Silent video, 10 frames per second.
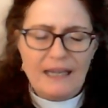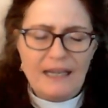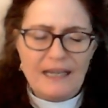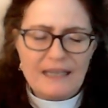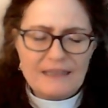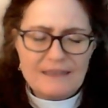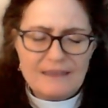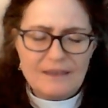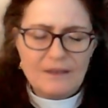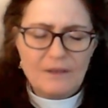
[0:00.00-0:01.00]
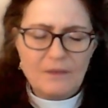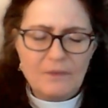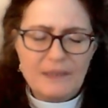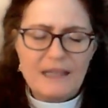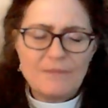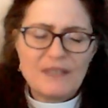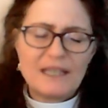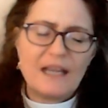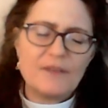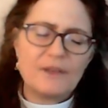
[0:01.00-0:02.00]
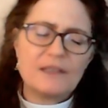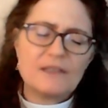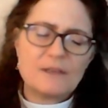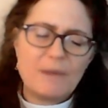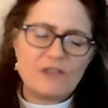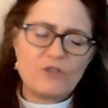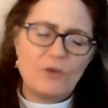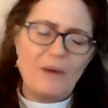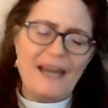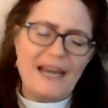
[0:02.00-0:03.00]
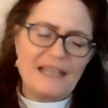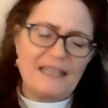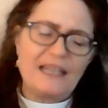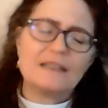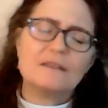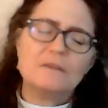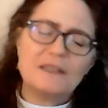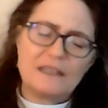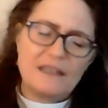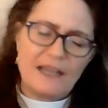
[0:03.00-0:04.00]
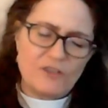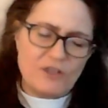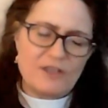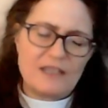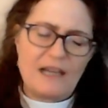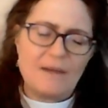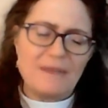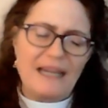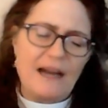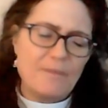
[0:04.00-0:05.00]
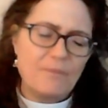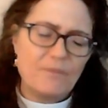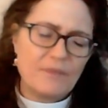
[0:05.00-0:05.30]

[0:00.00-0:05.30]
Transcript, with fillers: And we come together in a special way, I think, with elections coming up.